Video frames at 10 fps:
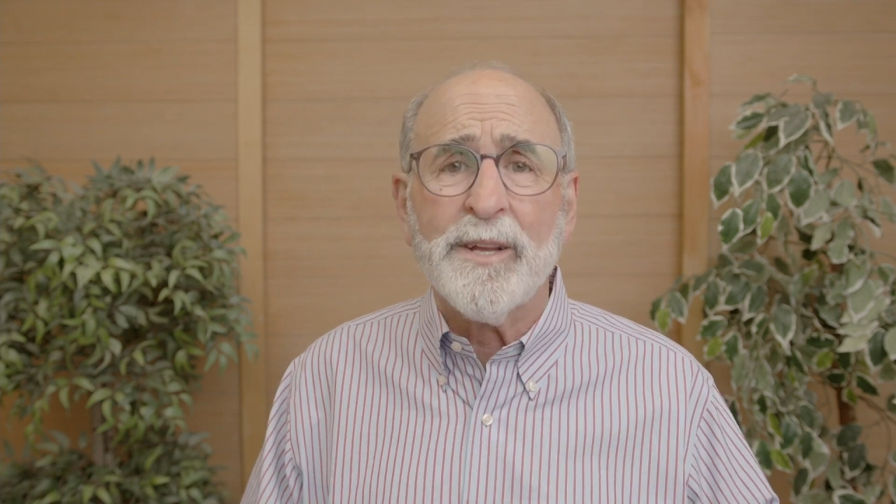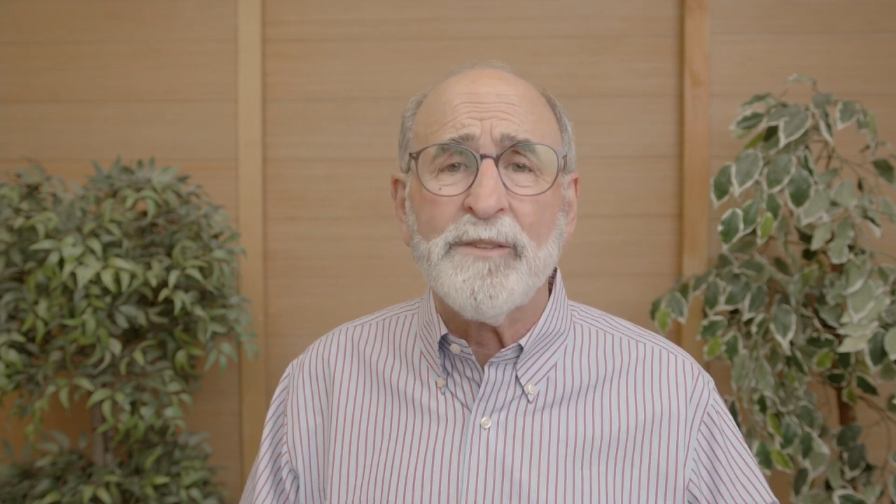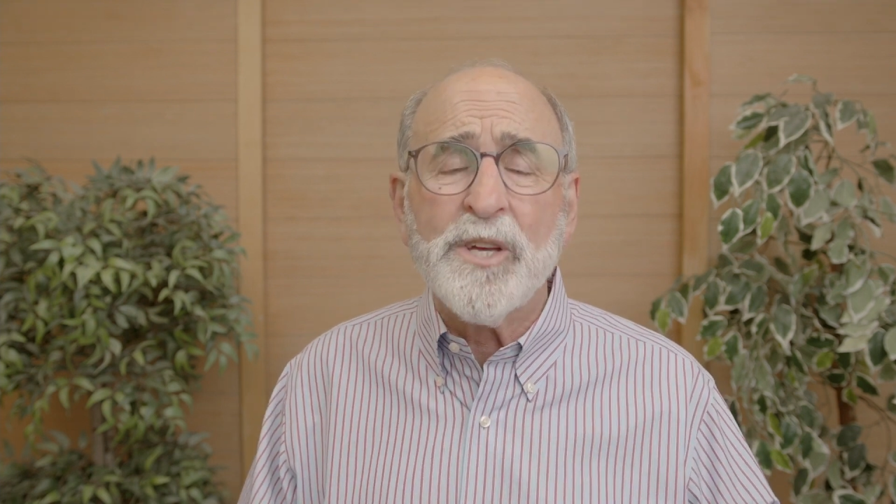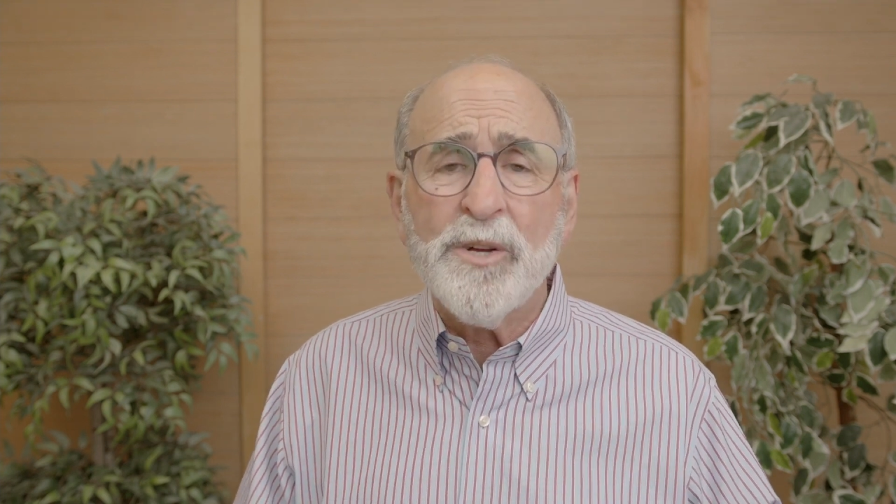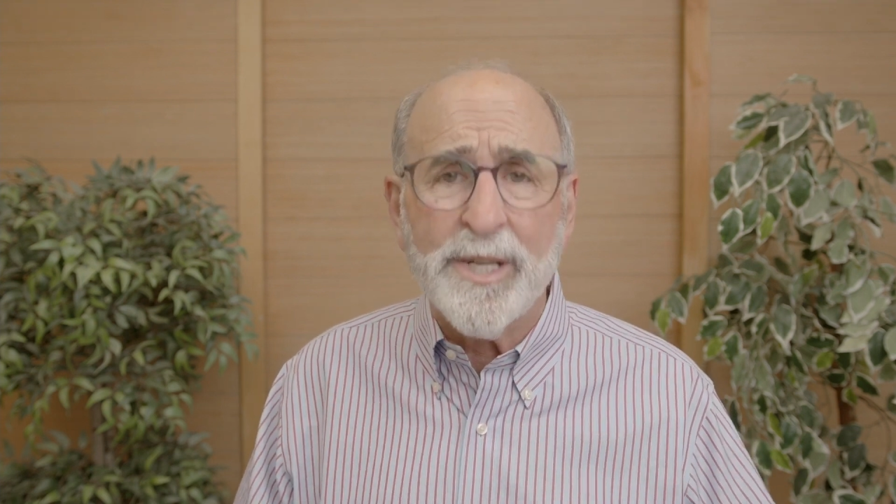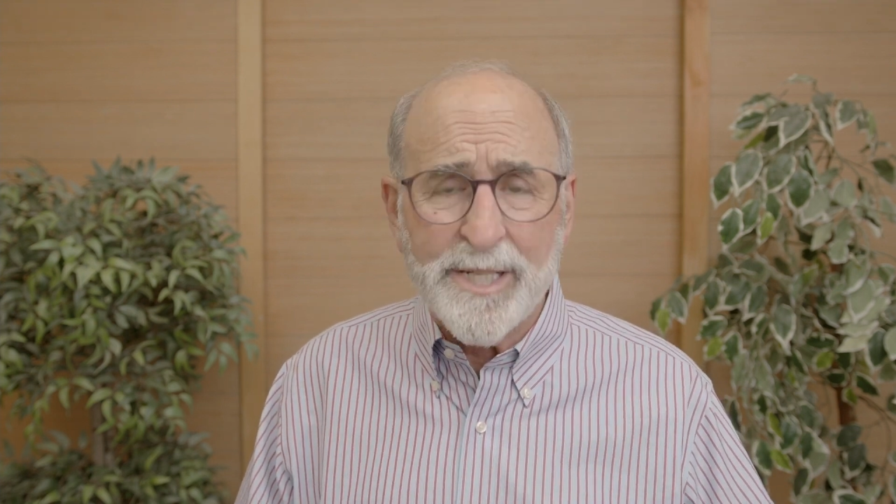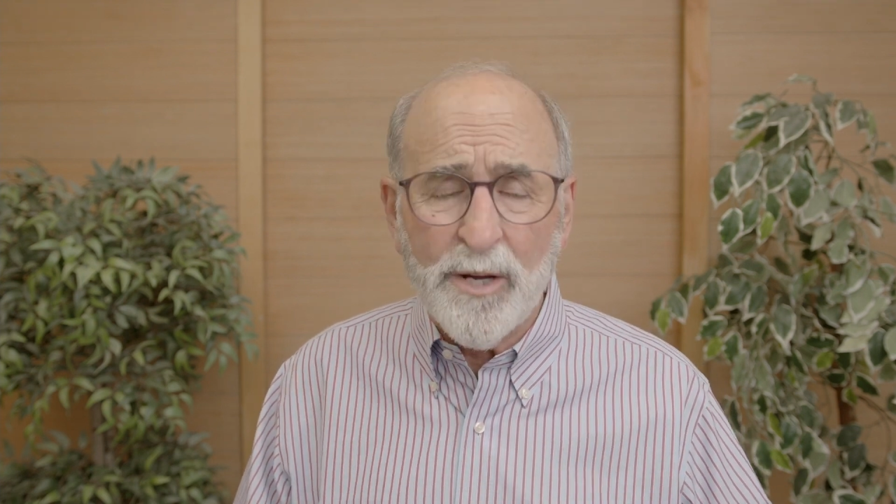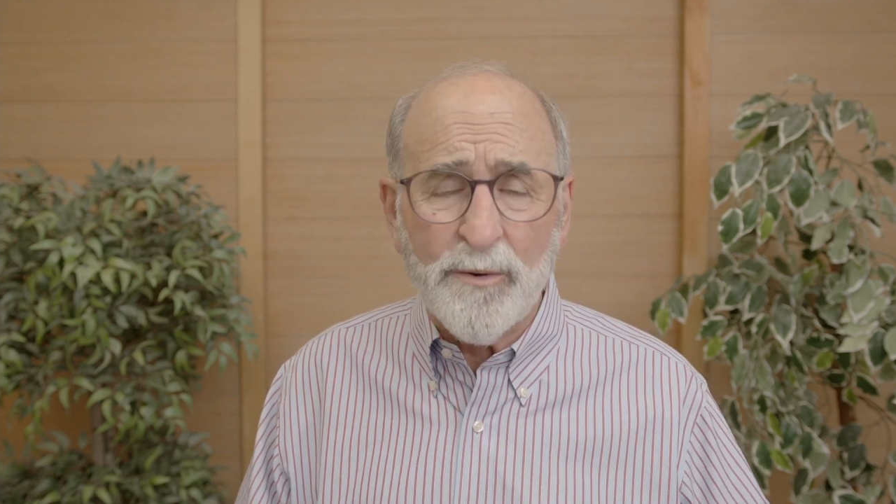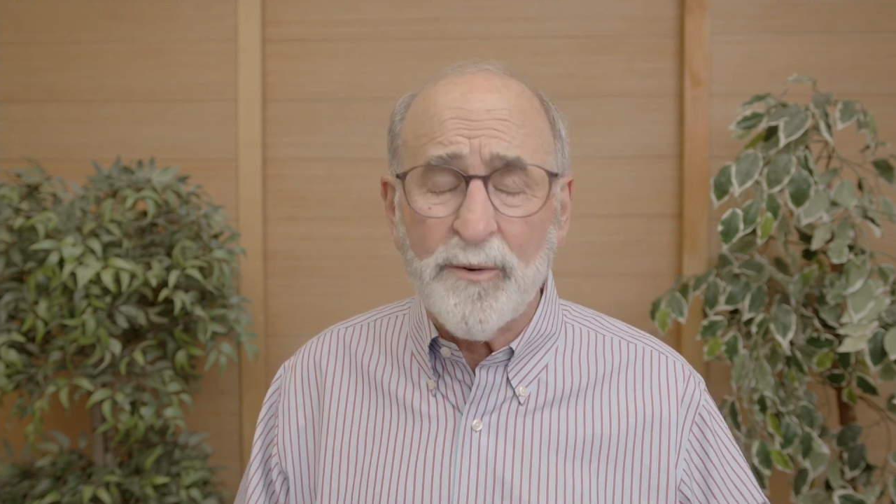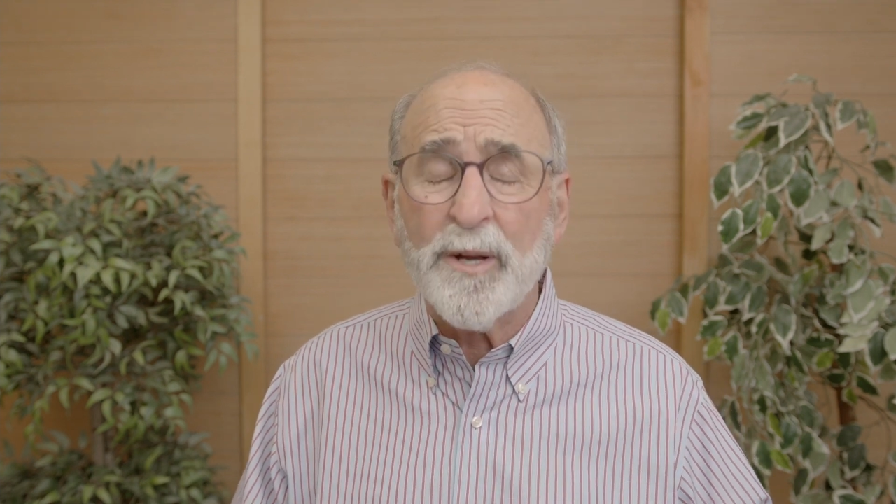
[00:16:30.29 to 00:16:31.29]
of unity,
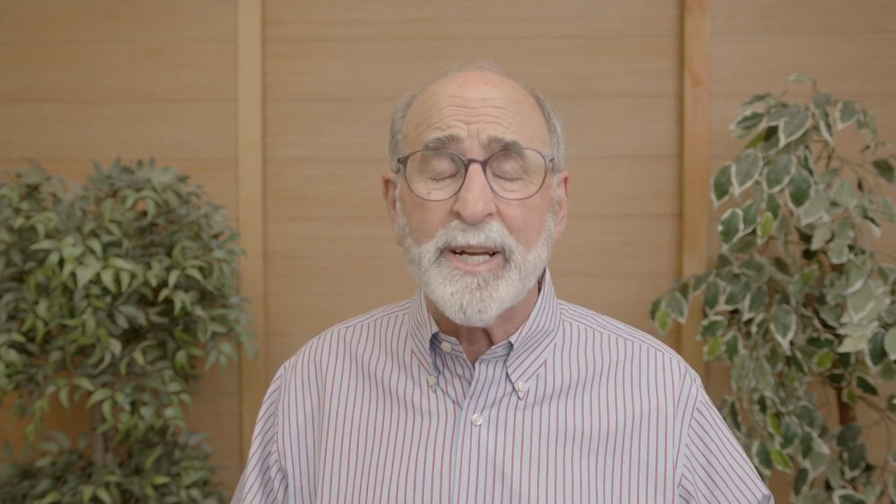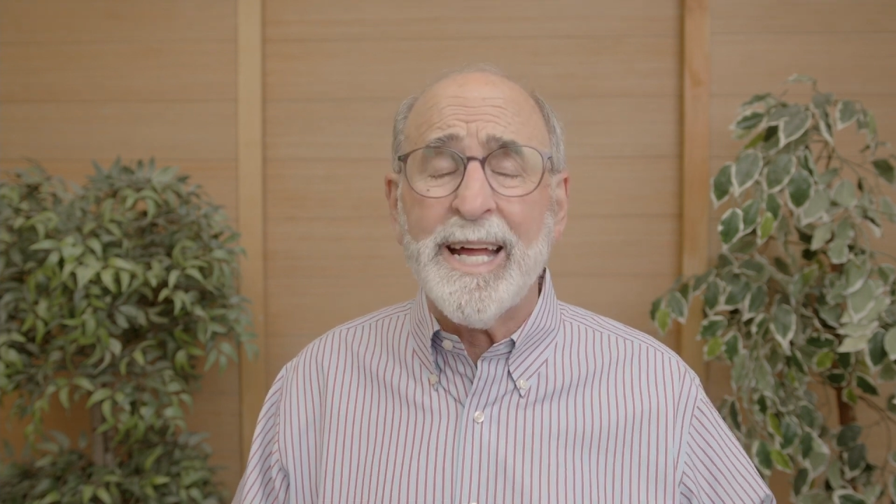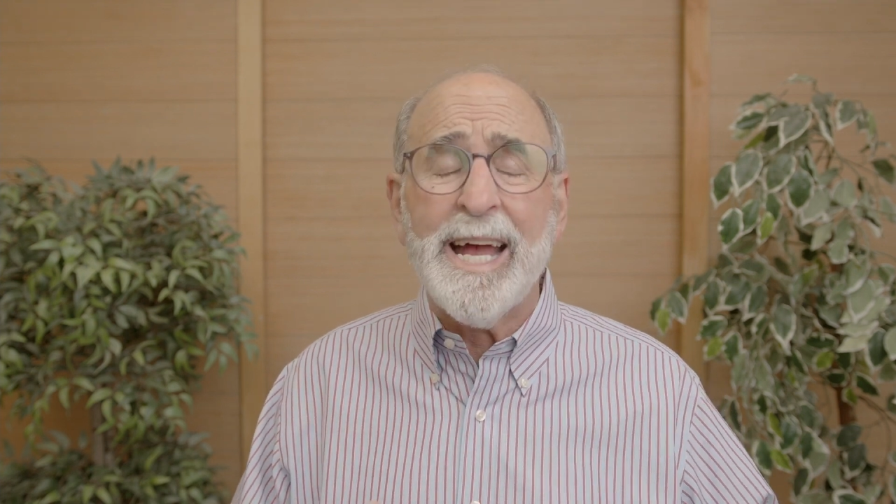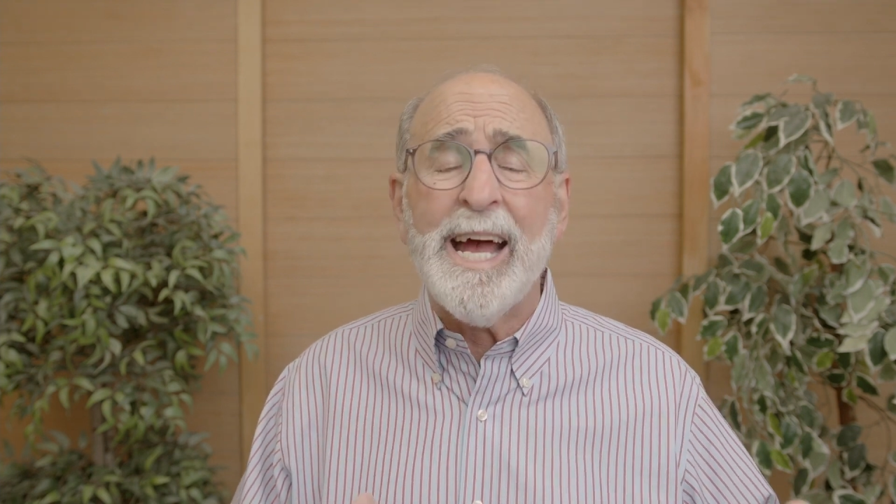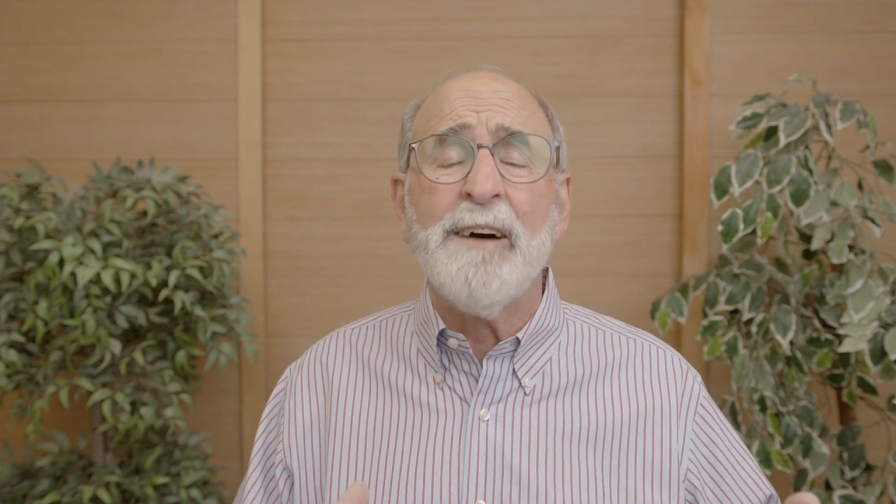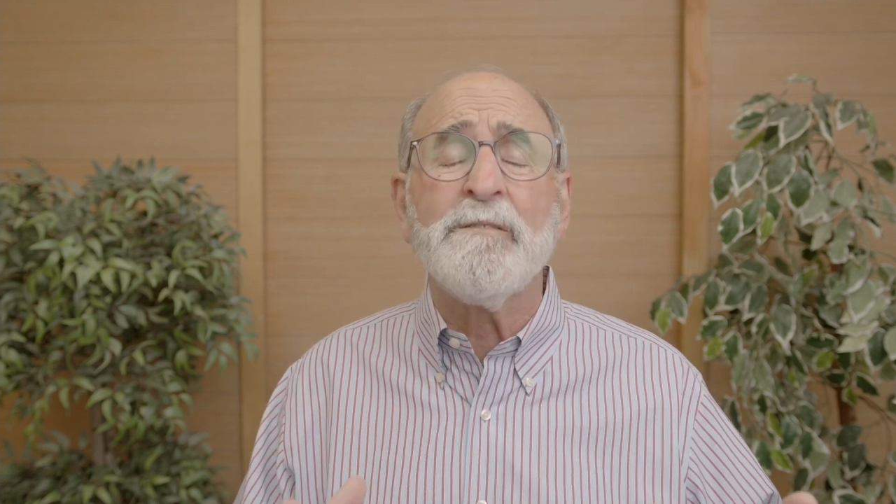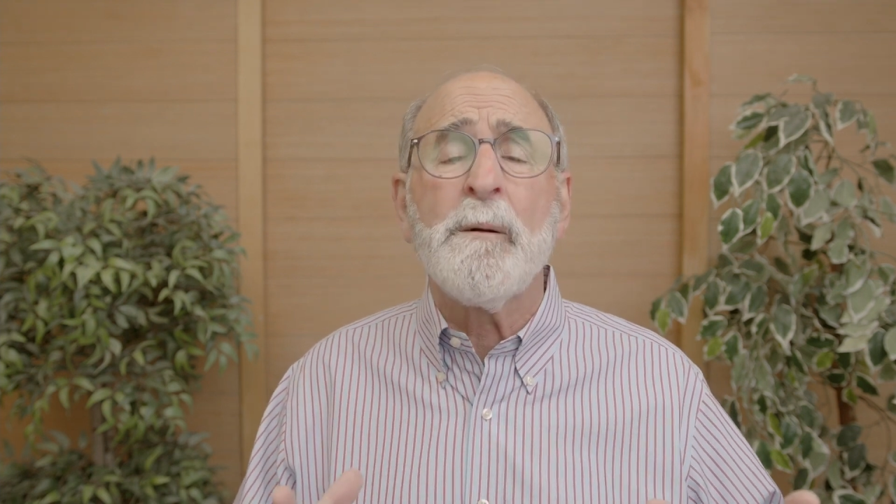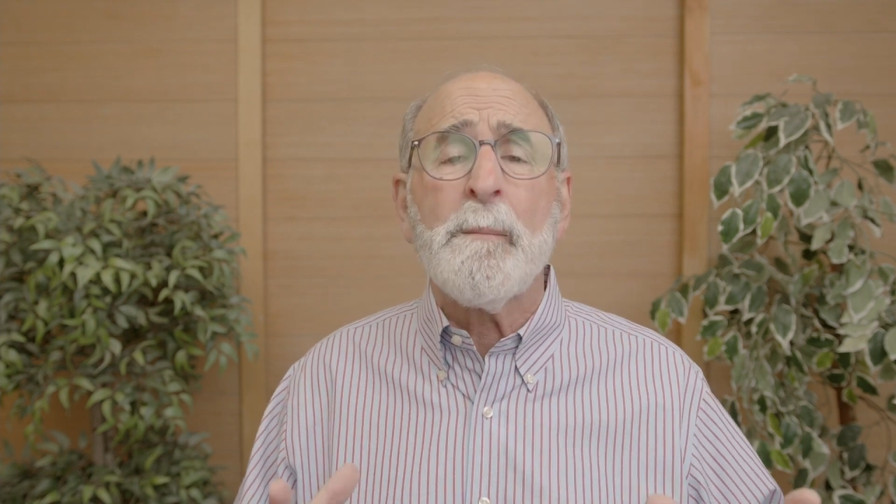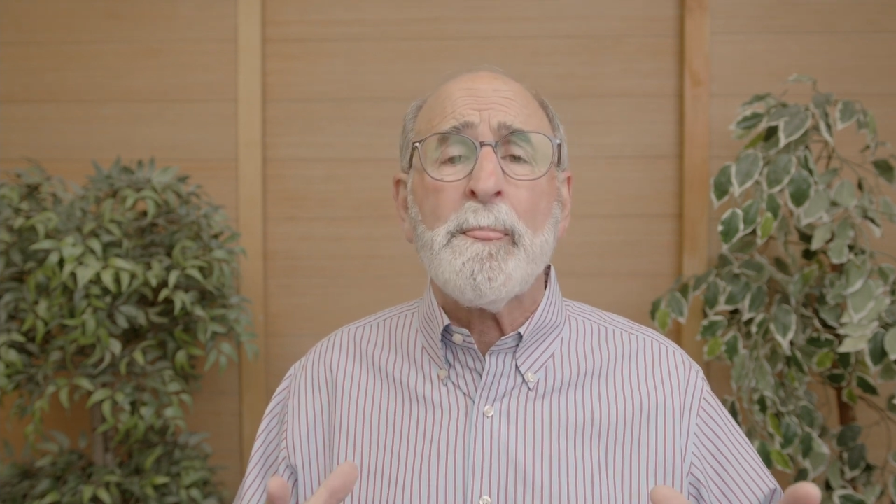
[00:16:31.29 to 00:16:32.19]
if we're going to have